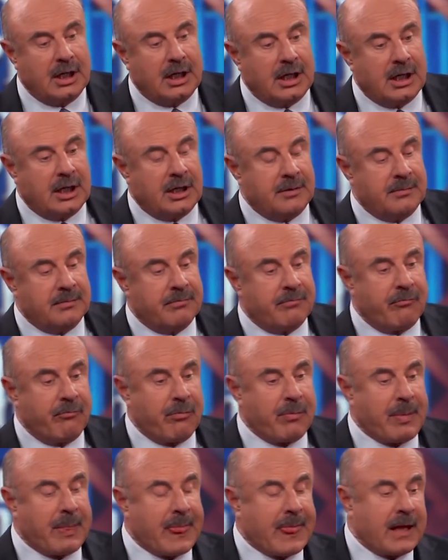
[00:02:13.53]
You
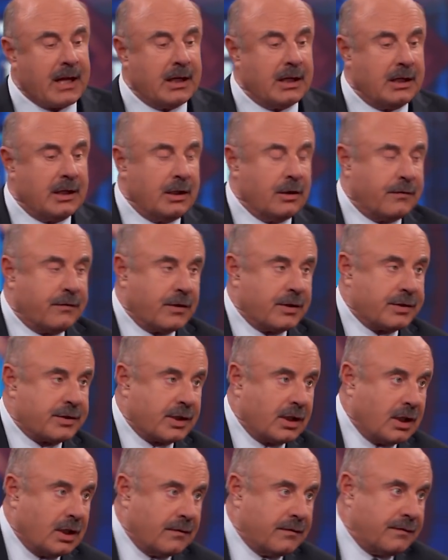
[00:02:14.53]
know, first
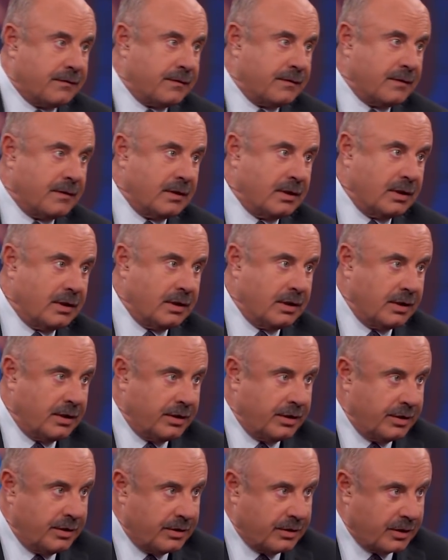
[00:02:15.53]
off,
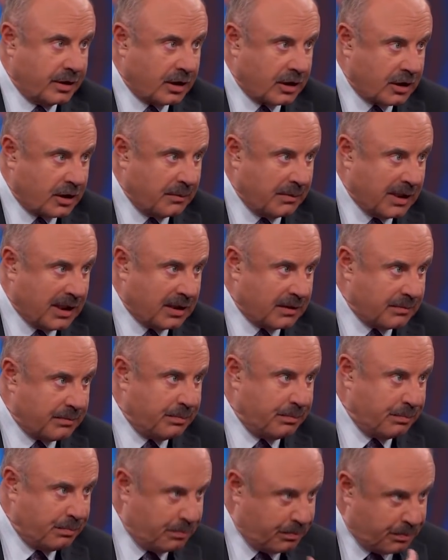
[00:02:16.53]
you're talking about
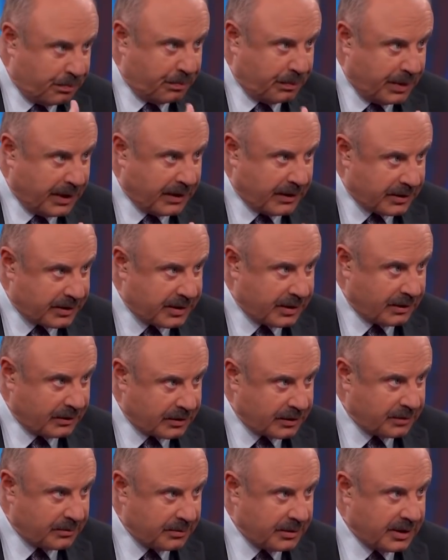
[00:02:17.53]
Paris
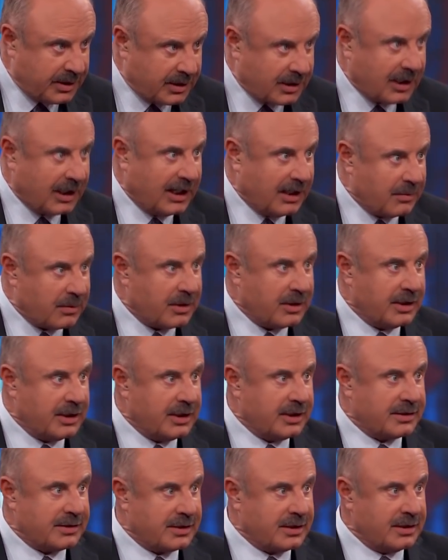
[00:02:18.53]
Hilton being
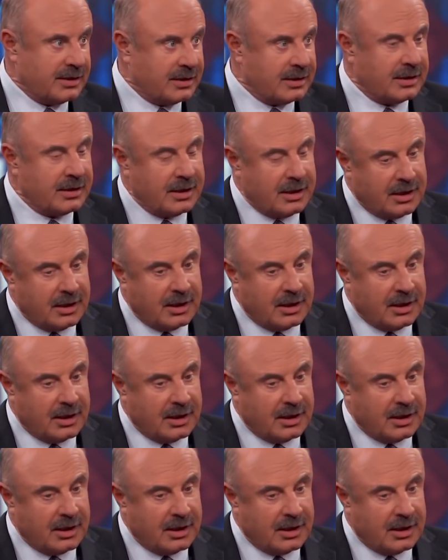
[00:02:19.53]
glamorous and,